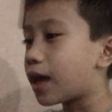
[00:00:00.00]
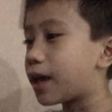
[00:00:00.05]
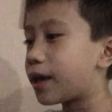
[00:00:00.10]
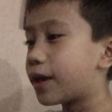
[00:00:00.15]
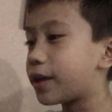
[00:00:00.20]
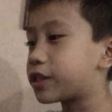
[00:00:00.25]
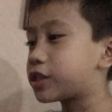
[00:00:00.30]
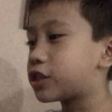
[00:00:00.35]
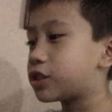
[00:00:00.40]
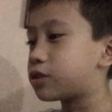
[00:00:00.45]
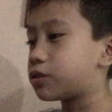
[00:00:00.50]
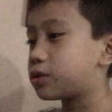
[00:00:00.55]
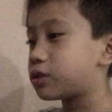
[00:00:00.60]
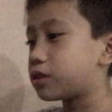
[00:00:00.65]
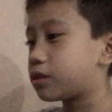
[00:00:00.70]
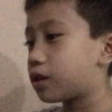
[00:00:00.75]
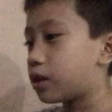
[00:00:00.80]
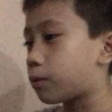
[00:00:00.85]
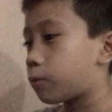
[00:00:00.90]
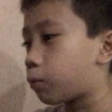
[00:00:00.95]
It
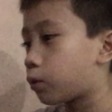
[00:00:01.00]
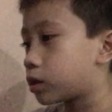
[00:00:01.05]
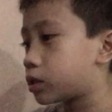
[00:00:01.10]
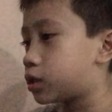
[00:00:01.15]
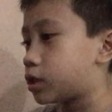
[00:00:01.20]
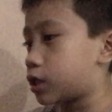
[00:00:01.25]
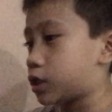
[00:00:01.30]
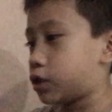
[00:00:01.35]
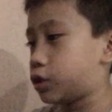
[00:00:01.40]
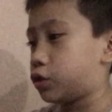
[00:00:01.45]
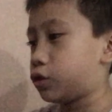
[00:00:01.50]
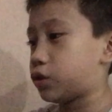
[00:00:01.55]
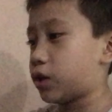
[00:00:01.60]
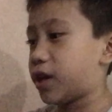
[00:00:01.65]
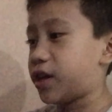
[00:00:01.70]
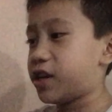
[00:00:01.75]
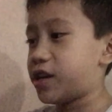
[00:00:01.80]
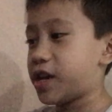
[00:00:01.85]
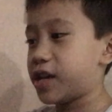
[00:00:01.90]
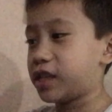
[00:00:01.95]
would just try
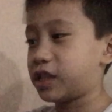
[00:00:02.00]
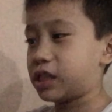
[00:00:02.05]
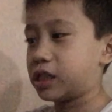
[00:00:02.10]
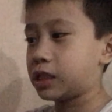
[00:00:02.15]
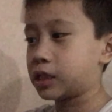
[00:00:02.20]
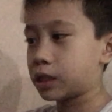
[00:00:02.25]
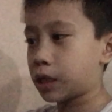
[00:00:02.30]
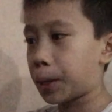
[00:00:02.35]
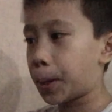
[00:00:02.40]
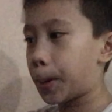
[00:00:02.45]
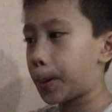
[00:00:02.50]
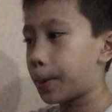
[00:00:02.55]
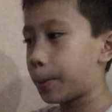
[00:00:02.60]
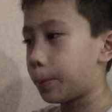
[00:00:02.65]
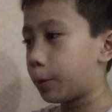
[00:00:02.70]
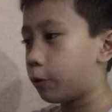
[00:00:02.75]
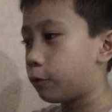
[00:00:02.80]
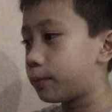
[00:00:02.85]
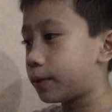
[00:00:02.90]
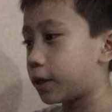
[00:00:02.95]
and scan
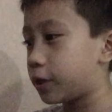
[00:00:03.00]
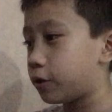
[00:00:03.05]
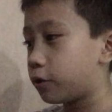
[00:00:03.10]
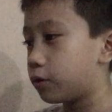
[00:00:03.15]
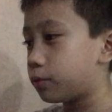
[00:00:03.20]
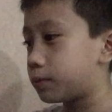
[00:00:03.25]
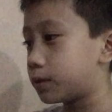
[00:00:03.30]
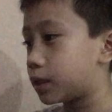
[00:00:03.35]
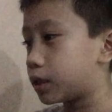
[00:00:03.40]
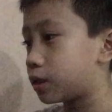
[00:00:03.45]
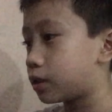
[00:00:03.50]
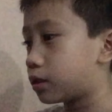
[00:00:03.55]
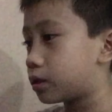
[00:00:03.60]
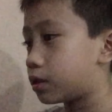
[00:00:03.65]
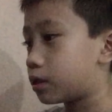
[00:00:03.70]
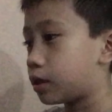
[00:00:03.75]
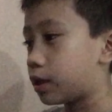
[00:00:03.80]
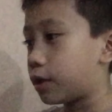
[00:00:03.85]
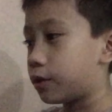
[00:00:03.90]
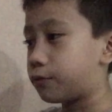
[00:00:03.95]
over and over
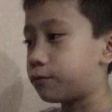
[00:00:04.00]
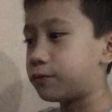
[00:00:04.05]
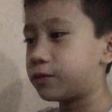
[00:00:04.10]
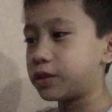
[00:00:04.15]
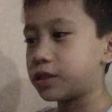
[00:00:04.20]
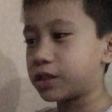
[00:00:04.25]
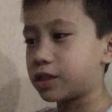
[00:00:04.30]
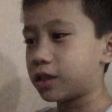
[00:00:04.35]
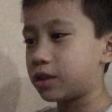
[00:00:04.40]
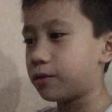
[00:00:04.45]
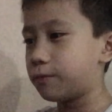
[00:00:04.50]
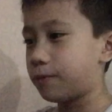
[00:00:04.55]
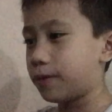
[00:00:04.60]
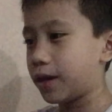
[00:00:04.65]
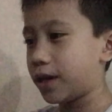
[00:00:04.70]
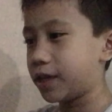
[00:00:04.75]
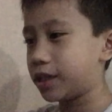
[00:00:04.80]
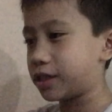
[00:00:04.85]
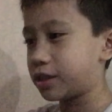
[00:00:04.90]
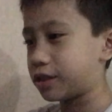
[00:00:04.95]
and freeze the
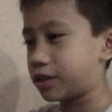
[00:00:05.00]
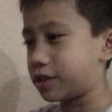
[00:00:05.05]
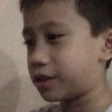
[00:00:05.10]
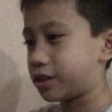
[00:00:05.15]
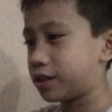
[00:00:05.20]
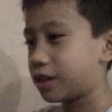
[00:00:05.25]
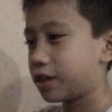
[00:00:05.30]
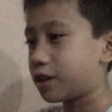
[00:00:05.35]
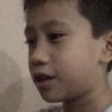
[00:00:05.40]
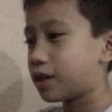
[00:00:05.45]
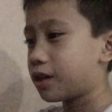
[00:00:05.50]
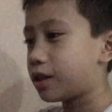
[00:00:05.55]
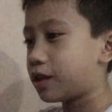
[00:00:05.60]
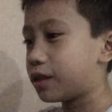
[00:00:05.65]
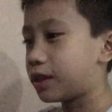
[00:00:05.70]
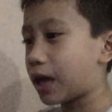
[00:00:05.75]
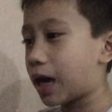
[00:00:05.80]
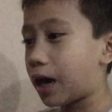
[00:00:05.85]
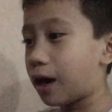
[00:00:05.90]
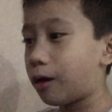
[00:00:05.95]
device.
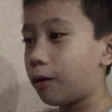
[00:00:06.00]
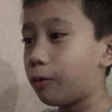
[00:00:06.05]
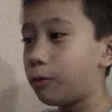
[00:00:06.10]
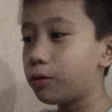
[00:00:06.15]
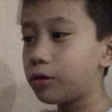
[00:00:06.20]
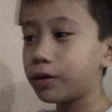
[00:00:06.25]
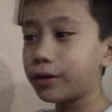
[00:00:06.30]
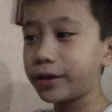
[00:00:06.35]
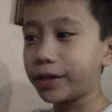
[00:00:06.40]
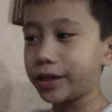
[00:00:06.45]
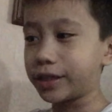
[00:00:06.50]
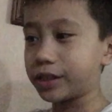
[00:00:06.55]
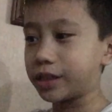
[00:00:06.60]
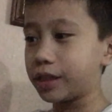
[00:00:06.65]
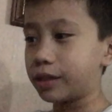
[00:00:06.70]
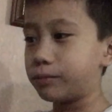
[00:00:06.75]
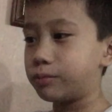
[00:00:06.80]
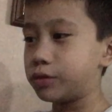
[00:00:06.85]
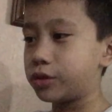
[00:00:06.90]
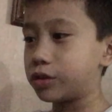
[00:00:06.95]
Now it
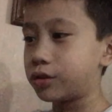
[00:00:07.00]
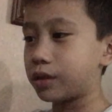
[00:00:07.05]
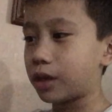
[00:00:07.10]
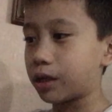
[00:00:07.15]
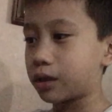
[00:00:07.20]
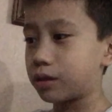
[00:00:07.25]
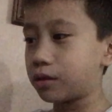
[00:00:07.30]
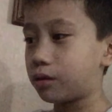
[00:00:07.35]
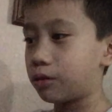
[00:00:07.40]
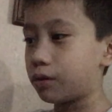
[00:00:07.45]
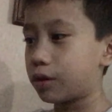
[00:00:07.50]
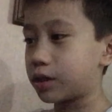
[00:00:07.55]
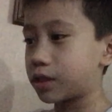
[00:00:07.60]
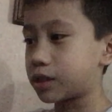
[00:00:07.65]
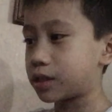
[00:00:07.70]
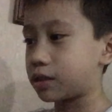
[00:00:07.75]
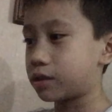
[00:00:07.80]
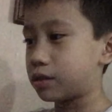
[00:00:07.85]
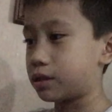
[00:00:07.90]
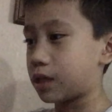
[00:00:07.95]
gives you that
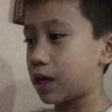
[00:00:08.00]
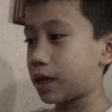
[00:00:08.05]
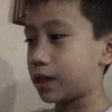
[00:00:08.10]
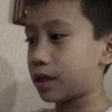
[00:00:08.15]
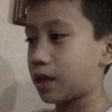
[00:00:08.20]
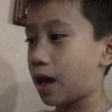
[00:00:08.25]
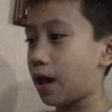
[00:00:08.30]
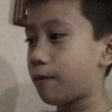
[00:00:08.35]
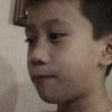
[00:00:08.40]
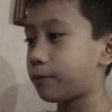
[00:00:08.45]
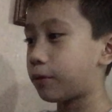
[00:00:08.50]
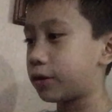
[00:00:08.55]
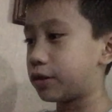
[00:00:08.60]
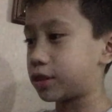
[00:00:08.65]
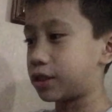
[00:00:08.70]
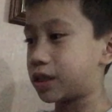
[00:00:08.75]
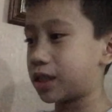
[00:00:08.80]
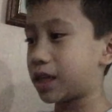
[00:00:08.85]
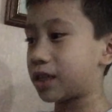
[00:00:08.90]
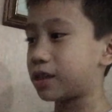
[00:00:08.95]
notice at the
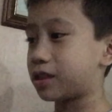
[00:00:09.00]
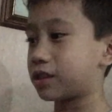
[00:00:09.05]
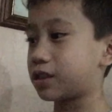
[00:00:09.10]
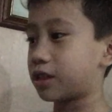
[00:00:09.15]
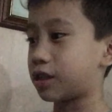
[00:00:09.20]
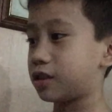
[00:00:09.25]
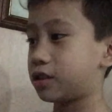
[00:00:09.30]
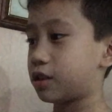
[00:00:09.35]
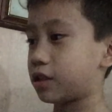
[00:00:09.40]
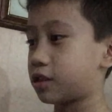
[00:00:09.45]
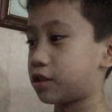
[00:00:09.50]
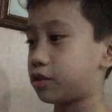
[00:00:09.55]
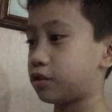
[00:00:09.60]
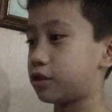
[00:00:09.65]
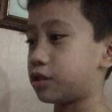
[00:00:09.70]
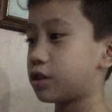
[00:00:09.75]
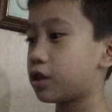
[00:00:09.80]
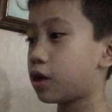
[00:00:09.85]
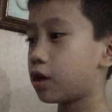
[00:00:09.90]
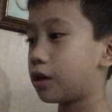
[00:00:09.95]
iPhone settings
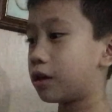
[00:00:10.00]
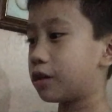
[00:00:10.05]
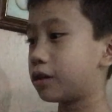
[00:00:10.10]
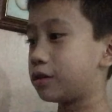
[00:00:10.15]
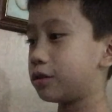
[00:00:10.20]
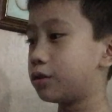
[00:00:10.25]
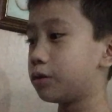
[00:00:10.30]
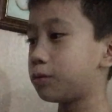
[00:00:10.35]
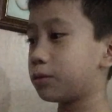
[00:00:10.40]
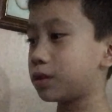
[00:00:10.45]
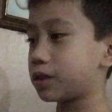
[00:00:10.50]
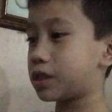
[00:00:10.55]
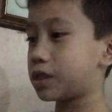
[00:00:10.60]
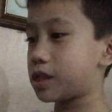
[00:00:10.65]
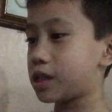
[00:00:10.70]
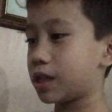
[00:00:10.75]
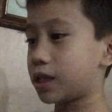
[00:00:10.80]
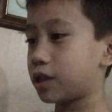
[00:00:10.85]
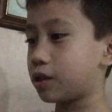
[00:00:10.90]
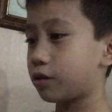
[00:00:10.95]
suggestions. You will
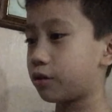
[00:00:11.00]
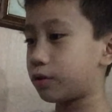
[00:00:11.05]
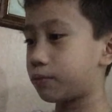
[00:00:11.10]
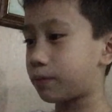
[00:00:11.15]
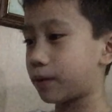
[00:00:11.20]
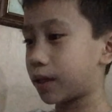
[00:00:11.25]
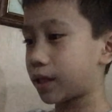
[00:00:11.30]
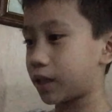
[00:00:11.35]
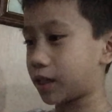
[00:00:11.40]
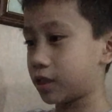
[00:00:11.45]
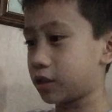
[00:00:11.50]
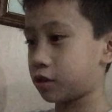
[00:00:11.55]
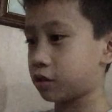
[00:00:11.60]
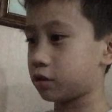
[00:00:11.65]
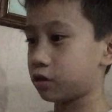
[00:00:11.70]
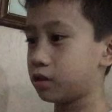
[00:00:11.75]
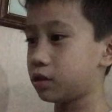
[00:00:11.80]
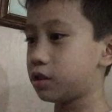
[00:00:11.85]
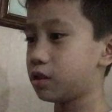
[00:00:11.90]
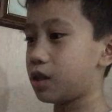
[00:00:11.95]
see the
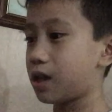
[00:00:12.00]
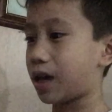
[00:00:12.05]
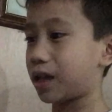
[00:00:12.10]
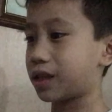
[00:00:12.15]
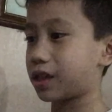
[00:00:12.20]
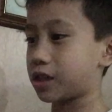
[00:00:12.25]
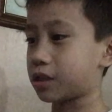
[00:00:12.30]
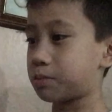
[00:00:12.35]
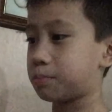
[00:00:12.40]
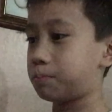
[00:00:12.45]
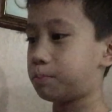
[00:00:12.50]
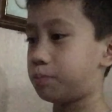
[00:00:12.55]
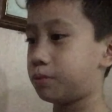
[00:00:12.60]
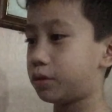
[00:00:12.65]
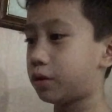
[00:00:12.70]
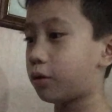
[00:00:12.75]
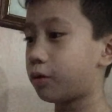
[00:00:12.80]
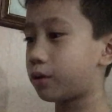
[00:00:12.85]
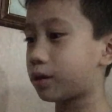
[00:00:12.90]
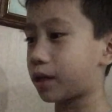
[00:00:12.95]
notification that is
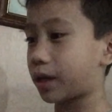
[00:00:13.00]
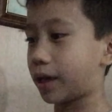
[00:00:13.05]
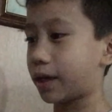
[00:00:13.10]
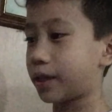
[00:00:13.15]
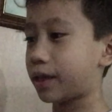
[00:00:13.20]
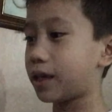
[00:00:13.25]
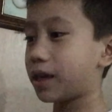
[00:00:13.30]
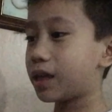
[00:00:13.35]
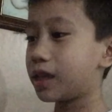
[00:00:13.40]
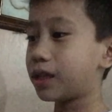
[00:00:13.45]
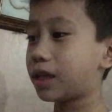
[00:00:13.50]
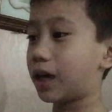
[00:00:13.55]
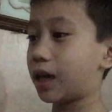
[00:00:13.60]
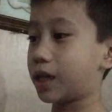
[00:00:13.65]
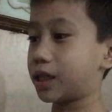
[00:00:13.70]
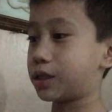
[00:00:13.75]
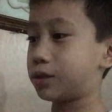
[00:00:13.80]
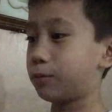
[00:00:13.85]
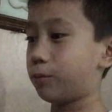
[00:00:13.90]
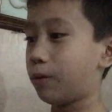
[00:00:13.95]
broken
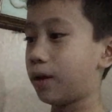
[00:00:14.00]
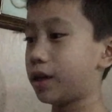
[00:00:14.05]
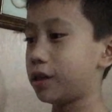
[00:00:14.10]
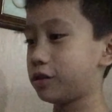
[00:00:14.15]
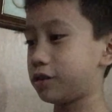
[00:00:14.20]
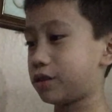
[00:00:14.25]
as well.